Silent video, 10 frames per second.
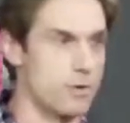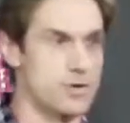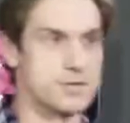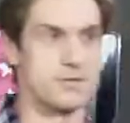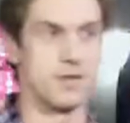
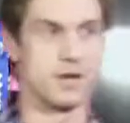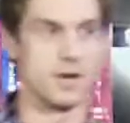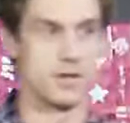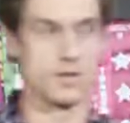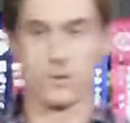
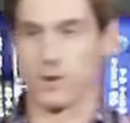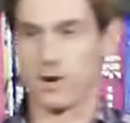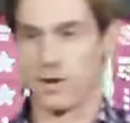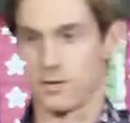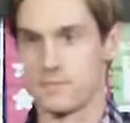persevering through
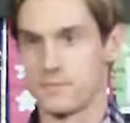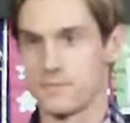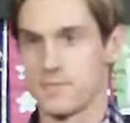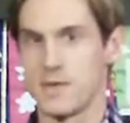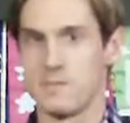all,
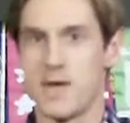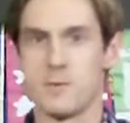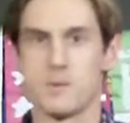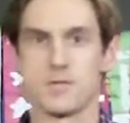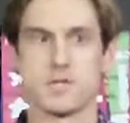and
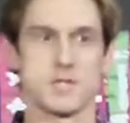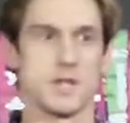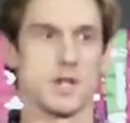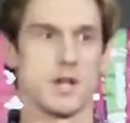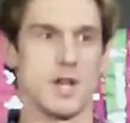maybe with just a
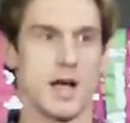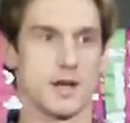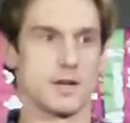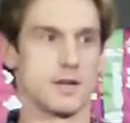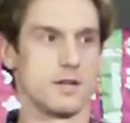little
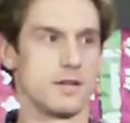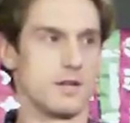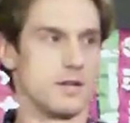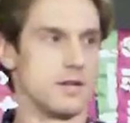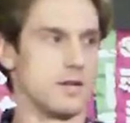luck,
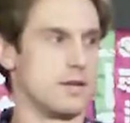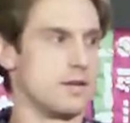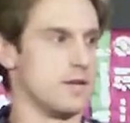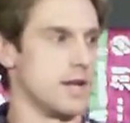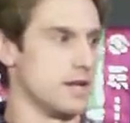
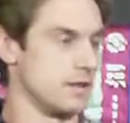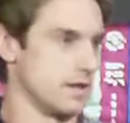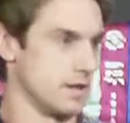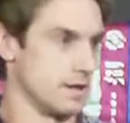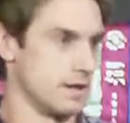that
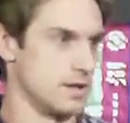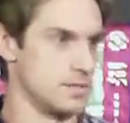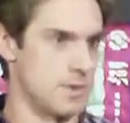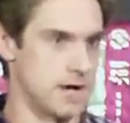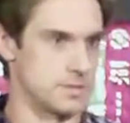anything
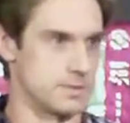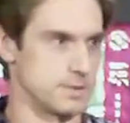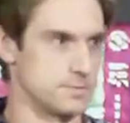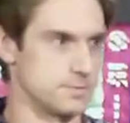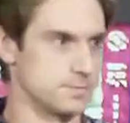is
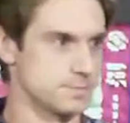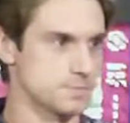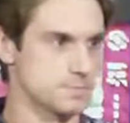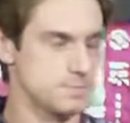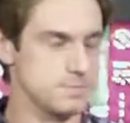possible.
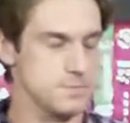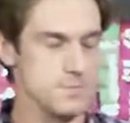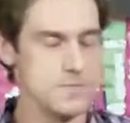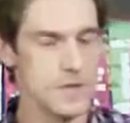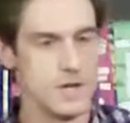
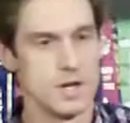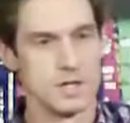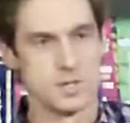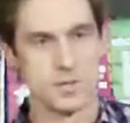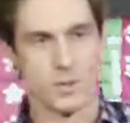
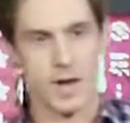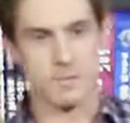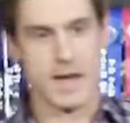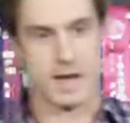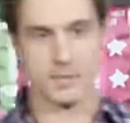Let's
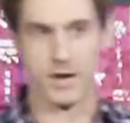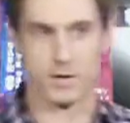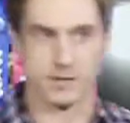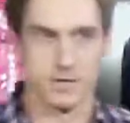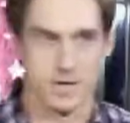rewind back
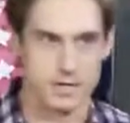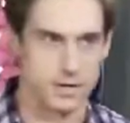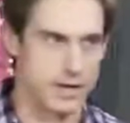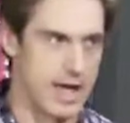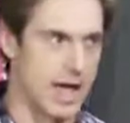about a
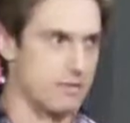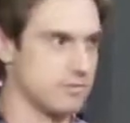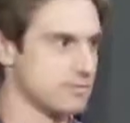year and a half.